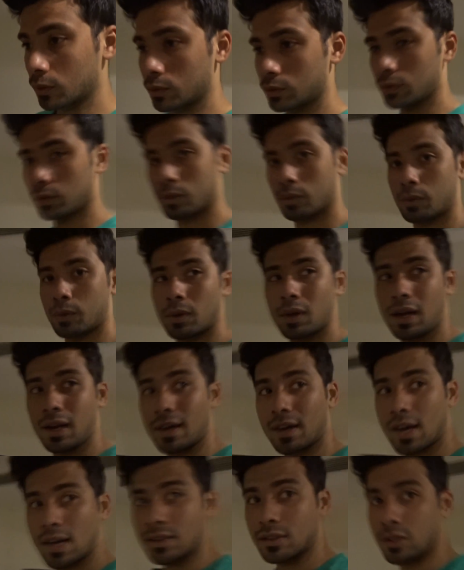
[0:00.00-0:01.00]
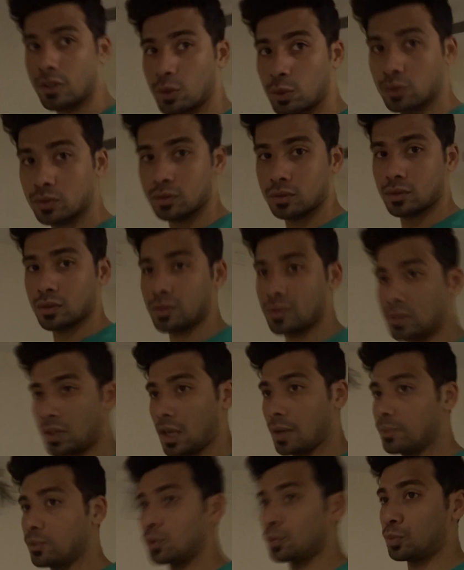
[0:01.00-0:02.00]
So I'd rather use this
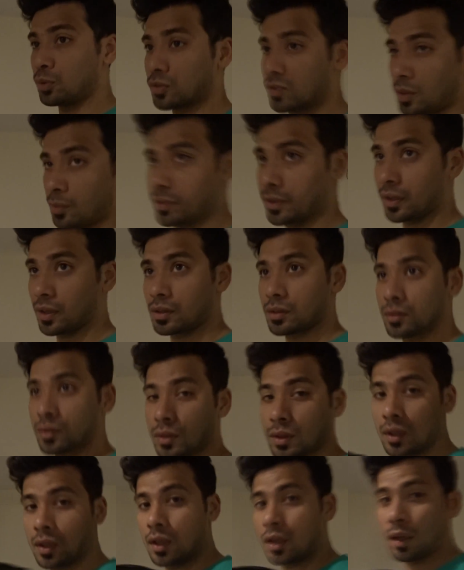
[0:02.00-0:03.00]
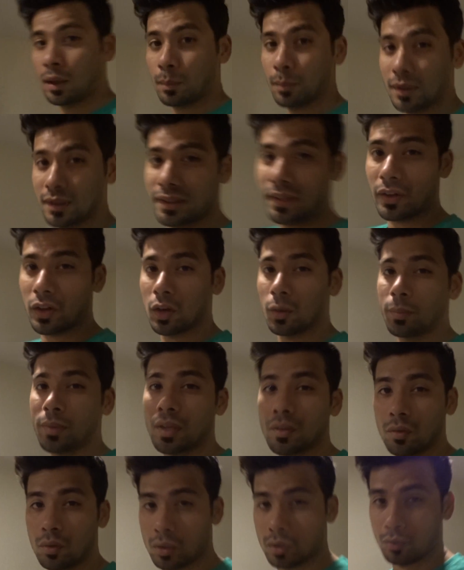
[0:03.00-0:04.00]
time to put something else. But there will be
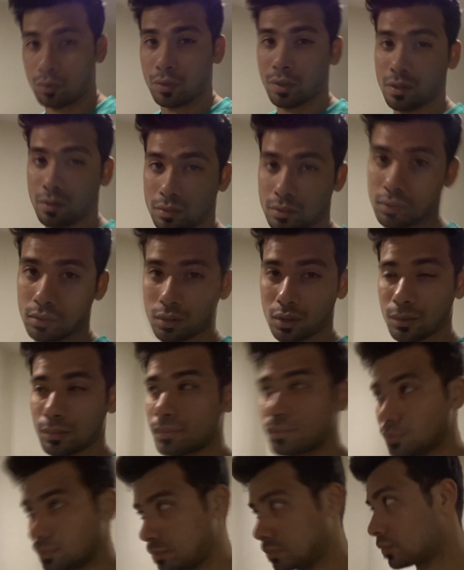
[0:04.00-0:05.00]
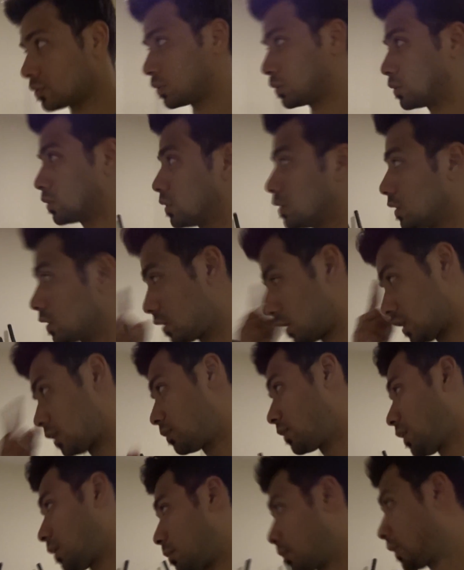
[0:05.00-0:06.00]
a workout footage in this clip. So
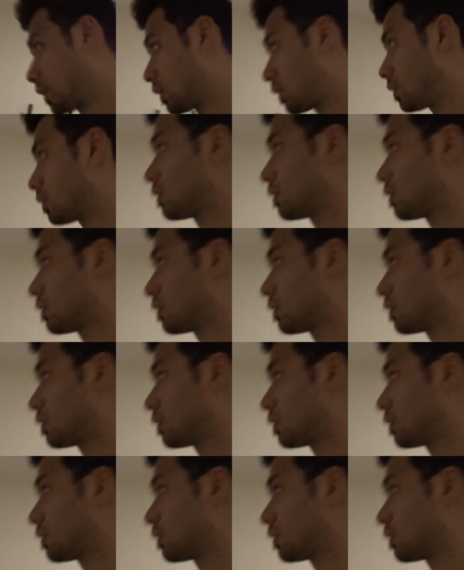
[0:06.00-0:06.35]
keep that in mind.